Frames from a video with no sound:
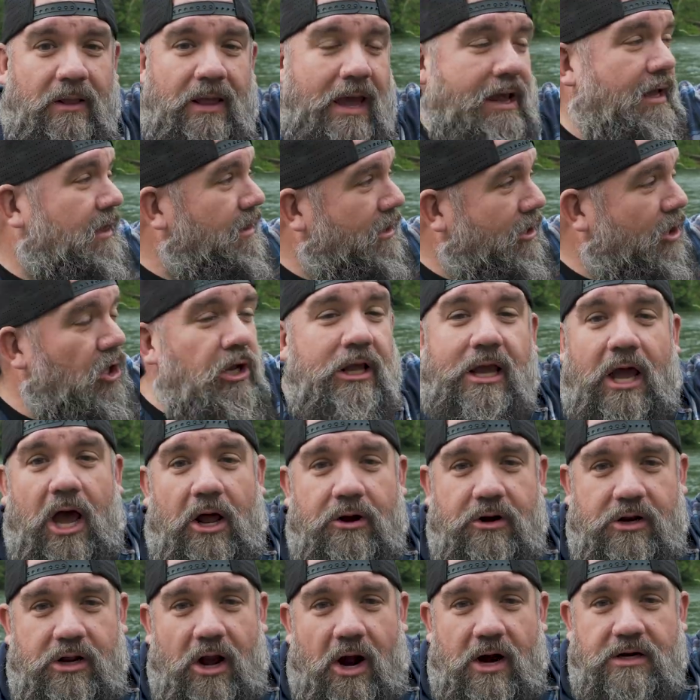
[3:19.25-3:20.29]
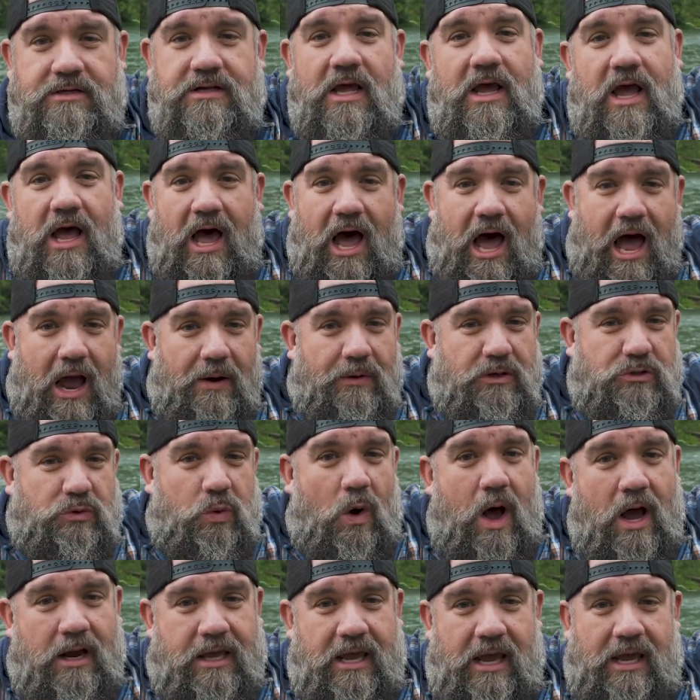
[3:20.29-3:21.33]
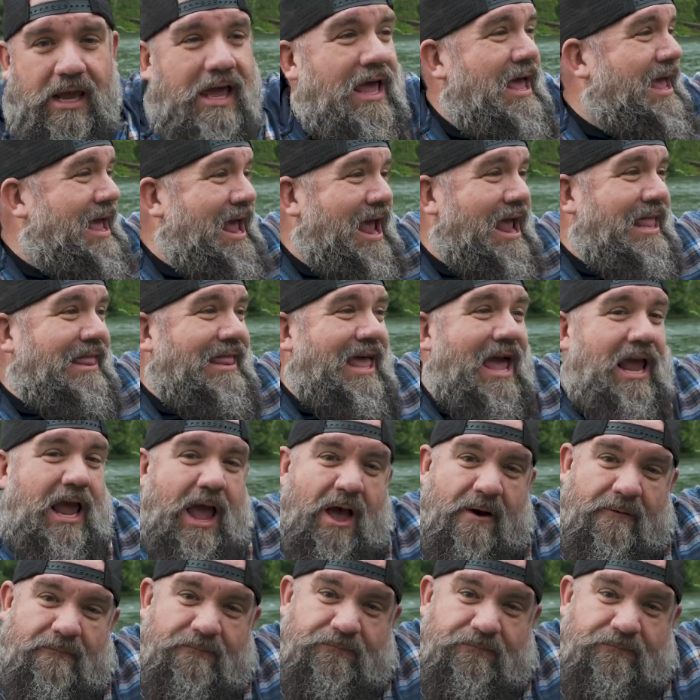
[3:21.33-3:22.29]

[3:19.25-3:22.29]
like literally 100 yards, I was walking and like